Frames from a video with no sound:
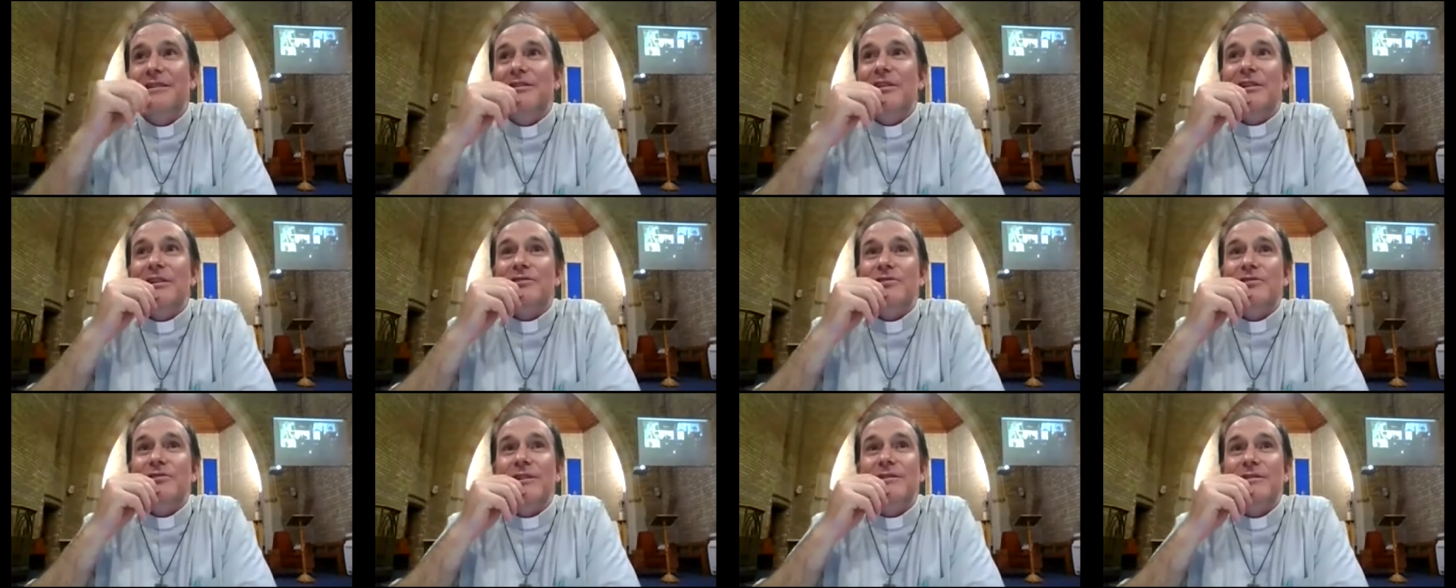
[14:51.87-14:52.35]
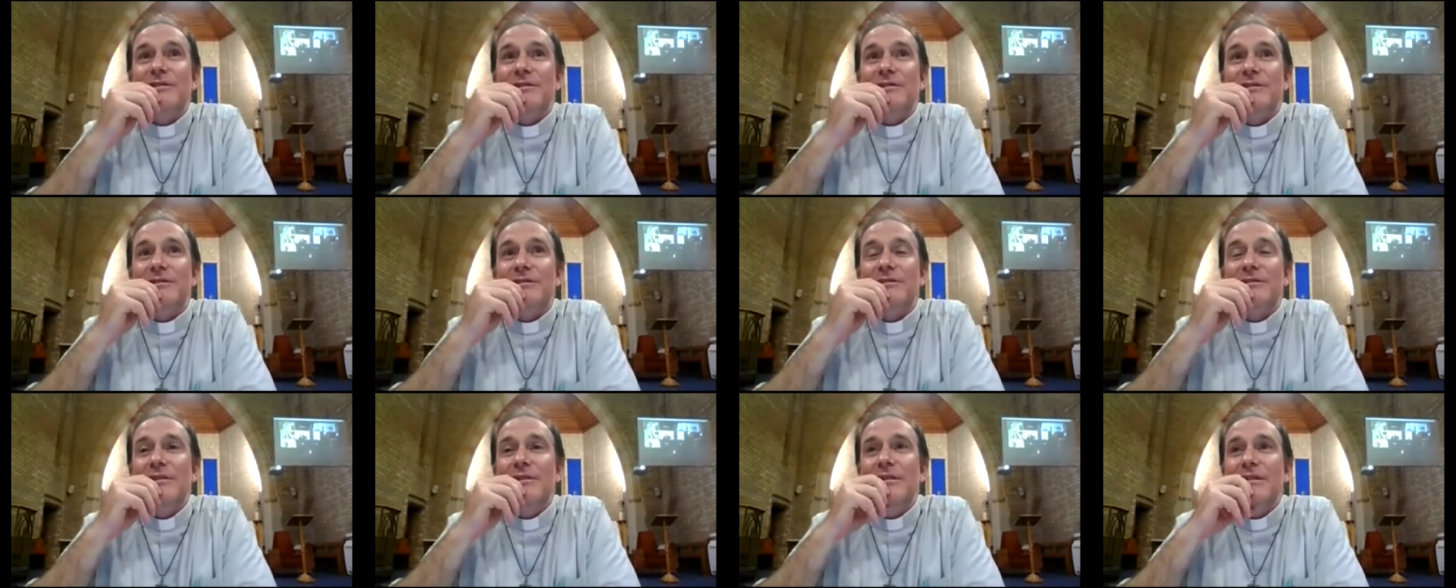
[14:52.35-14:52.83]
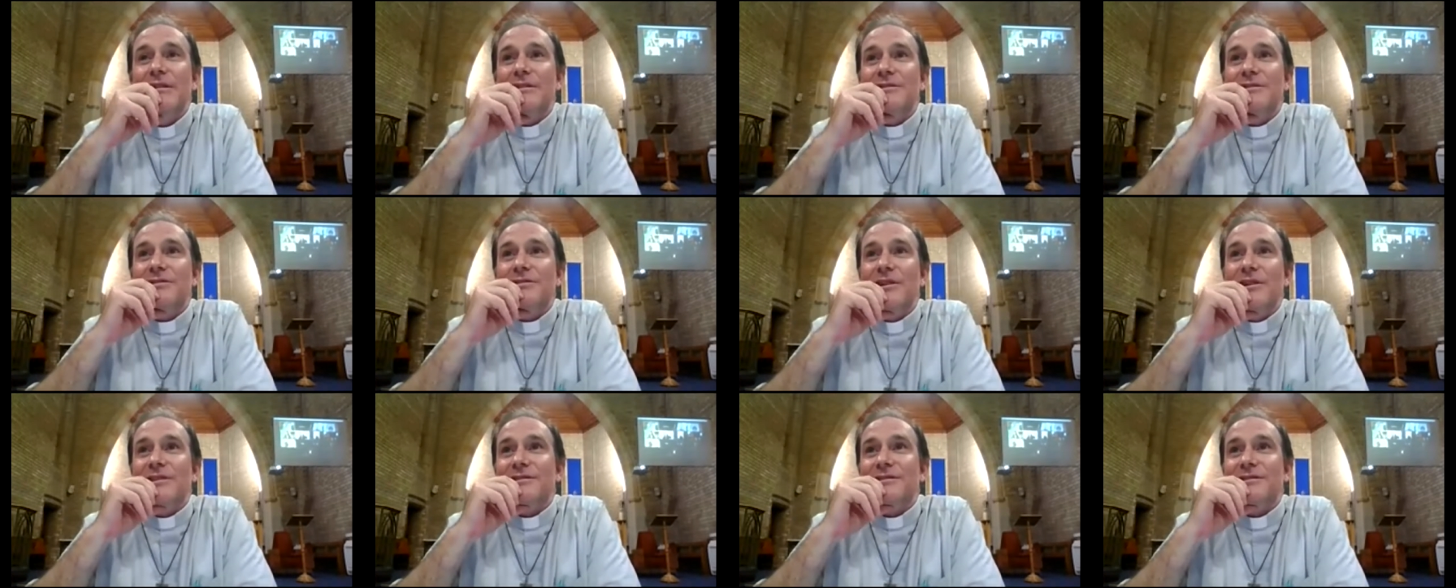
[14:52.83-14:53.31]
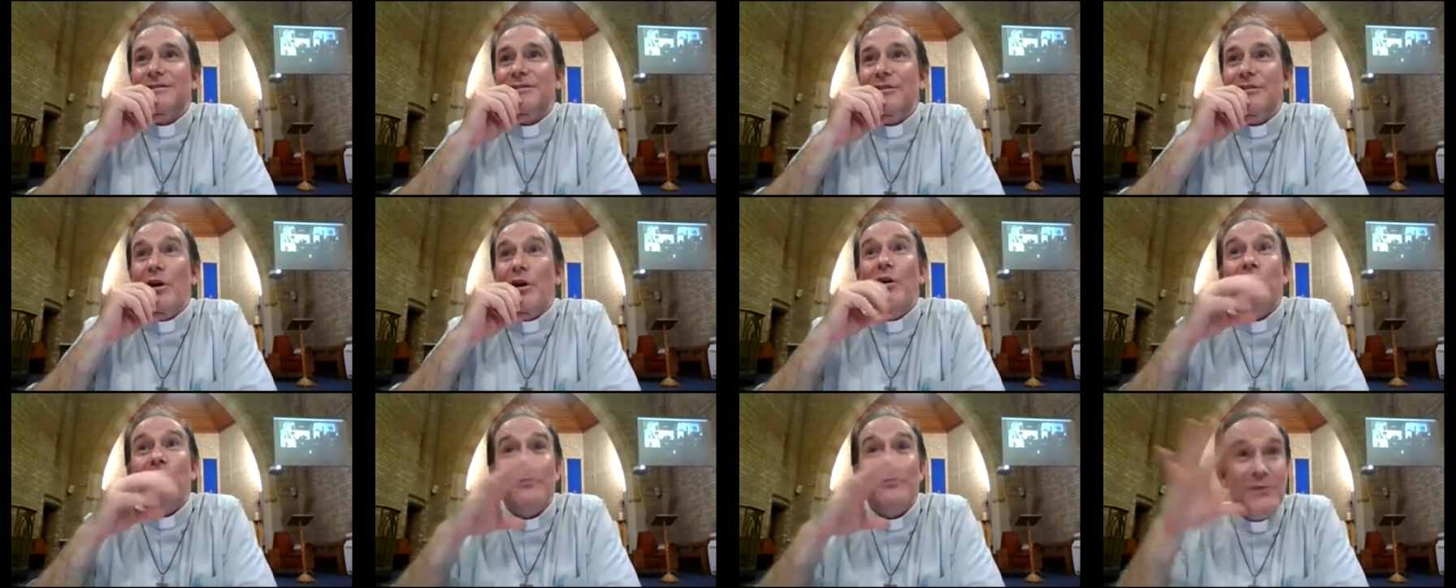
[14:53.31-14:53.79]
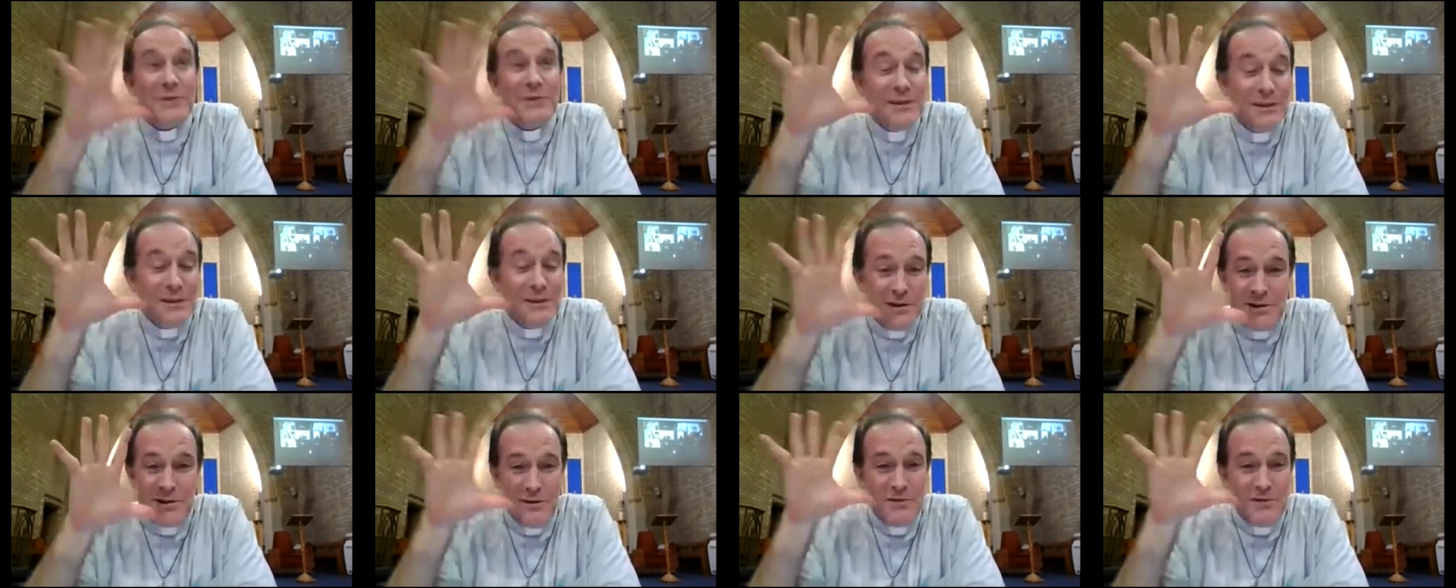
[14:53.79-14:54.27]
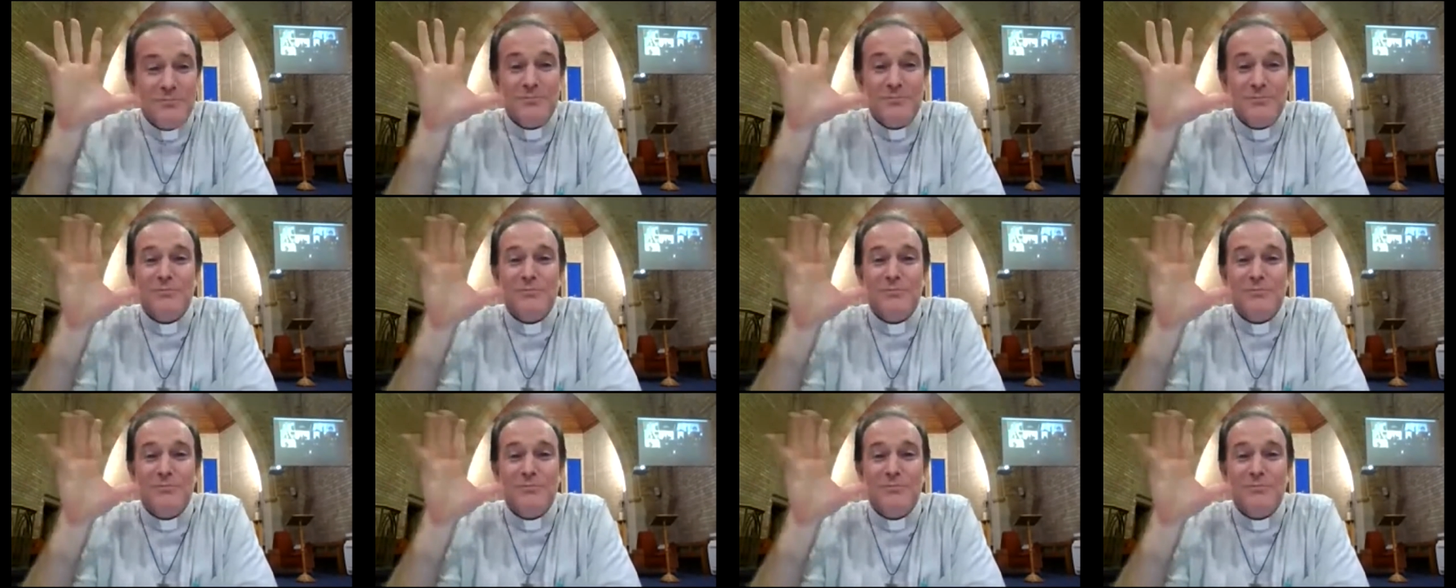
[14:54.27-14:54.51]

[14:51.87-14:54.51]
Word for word: and like tried to, tried to hopefully, I don't know,